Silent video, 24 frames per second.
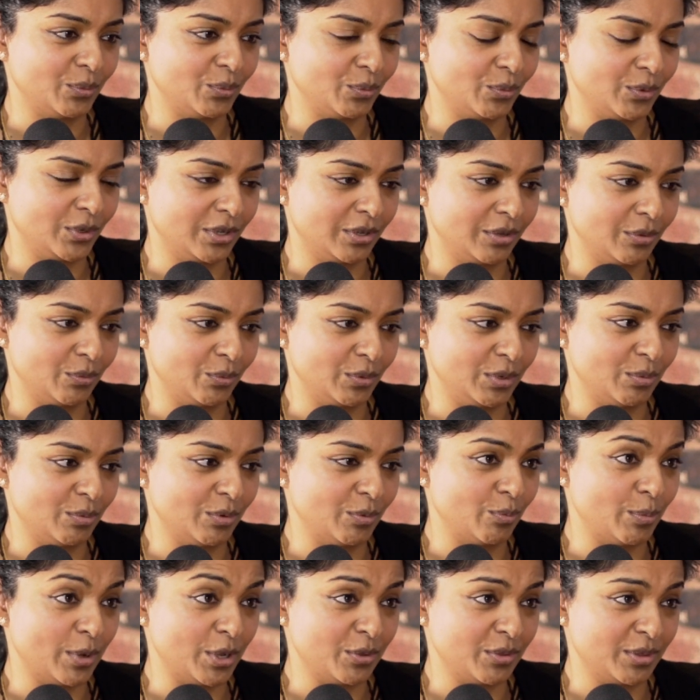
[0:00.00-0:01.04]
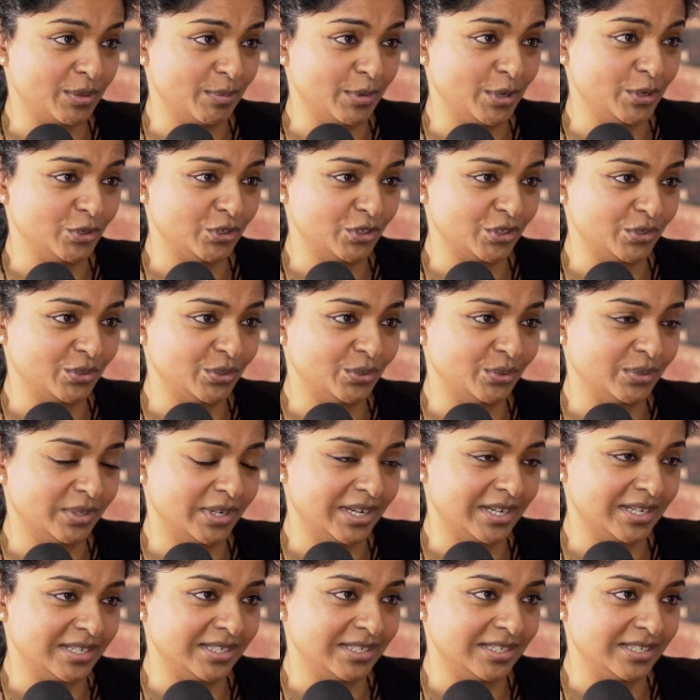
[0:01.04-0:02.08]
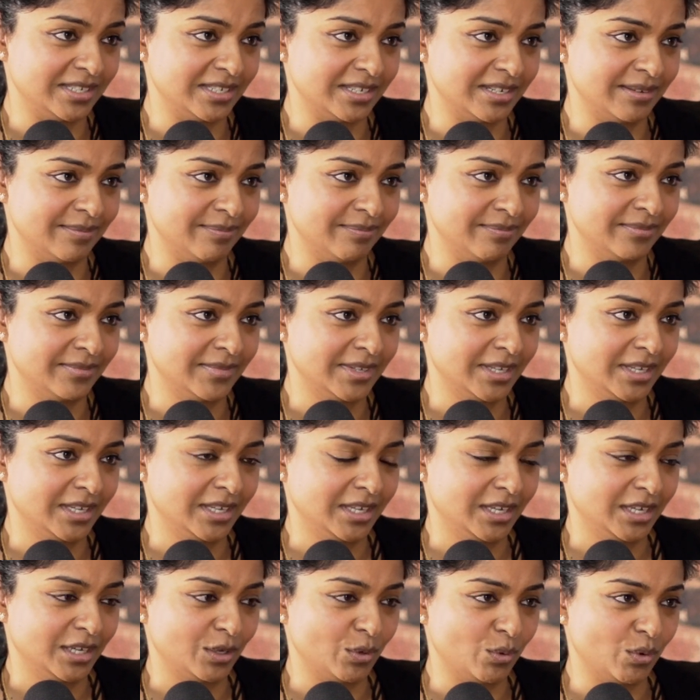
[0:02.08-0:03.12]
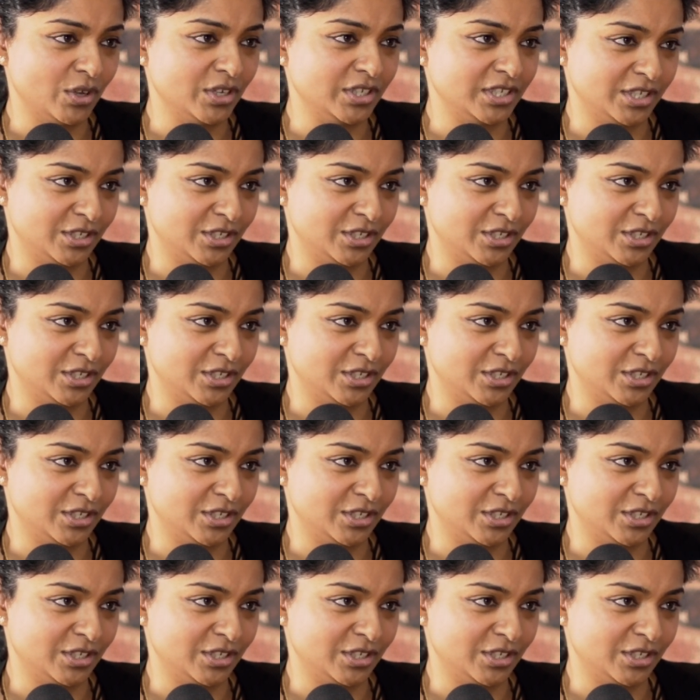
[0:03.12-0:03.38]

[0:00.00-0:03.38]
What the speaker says: we were both emotional and quite